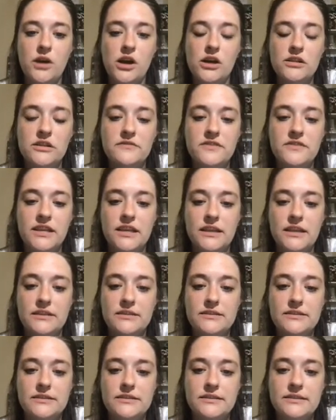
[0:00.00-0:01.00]
of
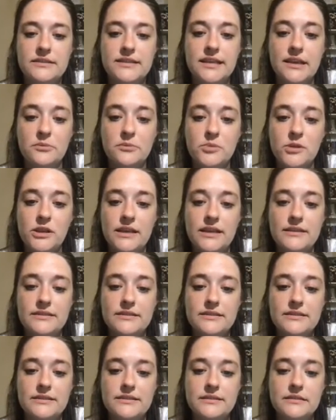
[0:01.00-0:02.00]
these
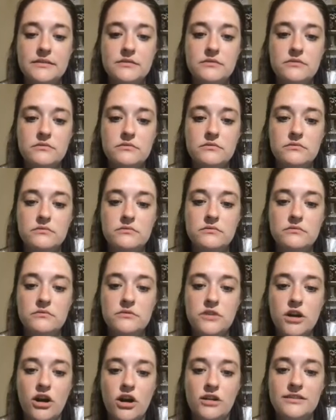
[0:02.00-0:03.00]
templates
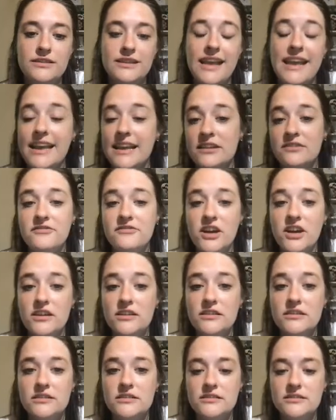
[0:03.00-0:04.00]
on
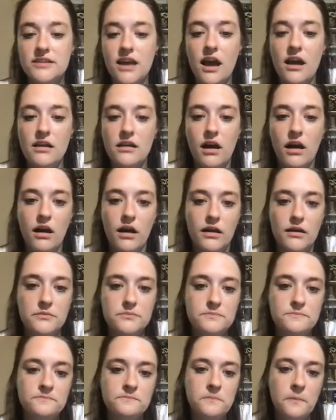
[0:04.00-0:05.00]
canva.com,
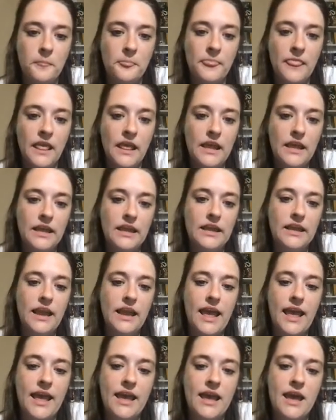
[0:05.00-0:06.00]

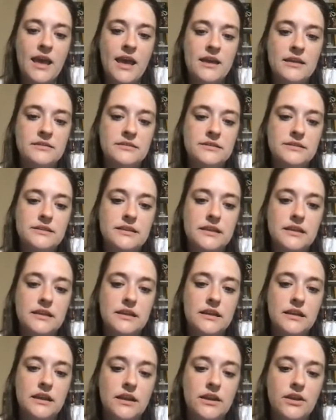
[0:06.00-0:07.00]
and
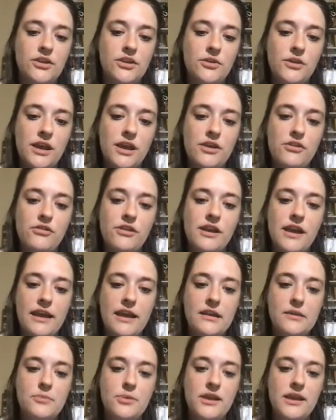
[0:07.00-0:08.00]
you can create
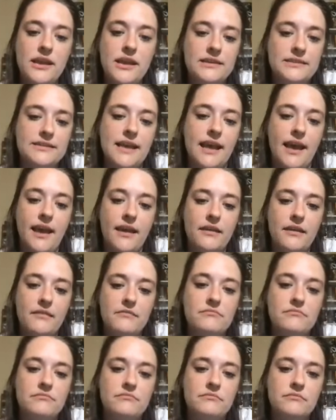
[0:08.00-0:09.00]
a PSA.
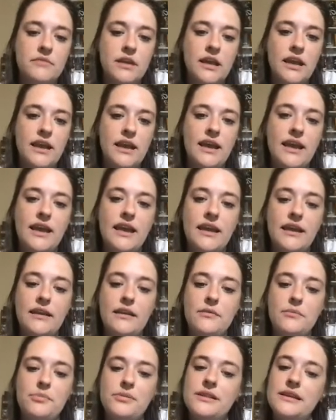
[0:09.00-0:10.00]

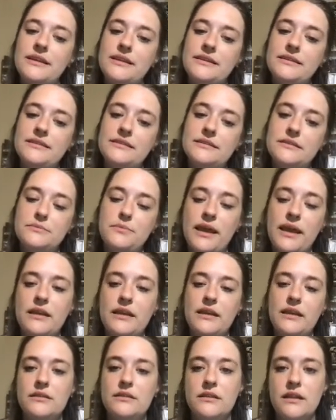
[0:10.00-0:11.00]
And please make
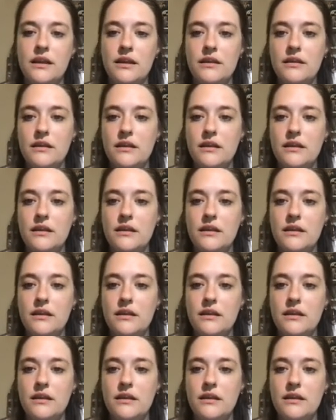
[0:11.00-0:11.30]
it look